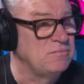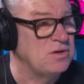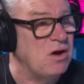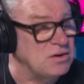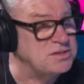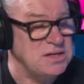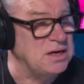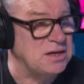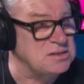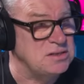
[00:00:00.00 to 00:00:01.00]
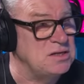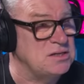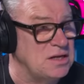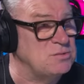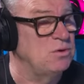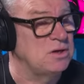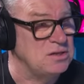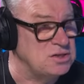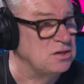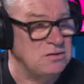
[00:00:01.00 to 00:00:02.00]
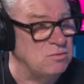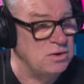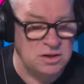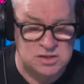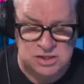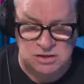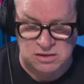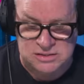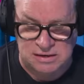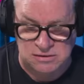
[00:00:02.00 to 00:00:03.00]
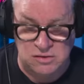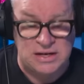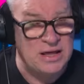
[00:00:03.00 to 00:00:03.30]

can't see it because the internet's working and she could not work and she can't download it.